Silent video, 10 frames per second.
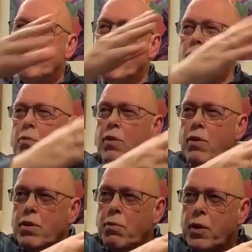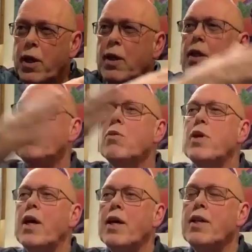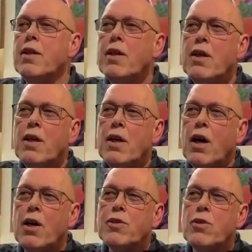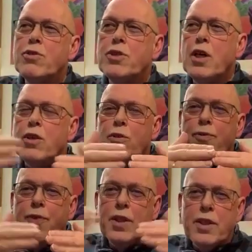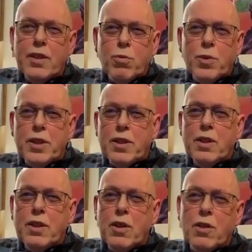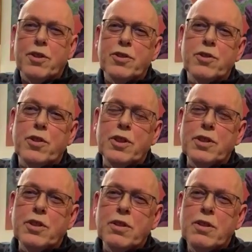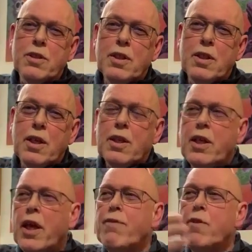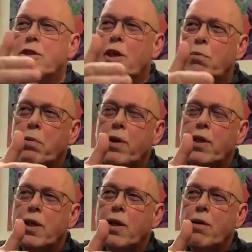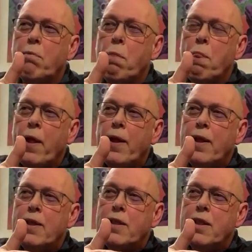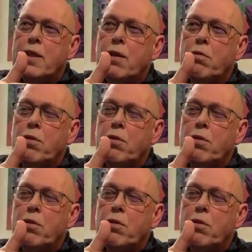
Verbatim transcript: from the beginning to the end. I don't try to fit it with the other stories. Take, for example, the... Um, The, the